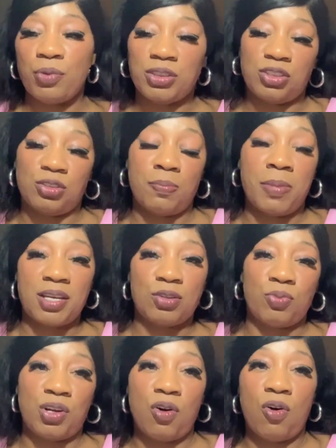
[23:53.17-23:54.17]
which is
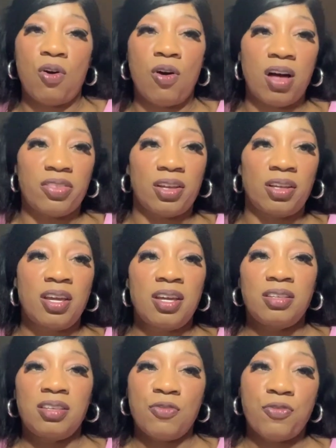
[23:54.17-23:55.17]
mixed with all other
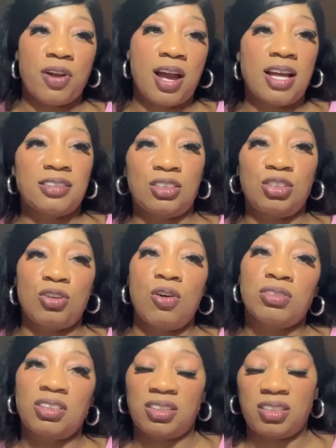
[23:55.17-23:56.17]
different kinds of
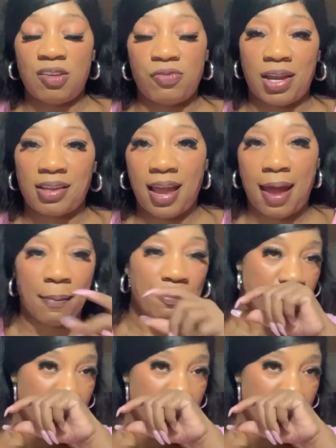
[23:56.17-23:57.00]
salts and stuff like that.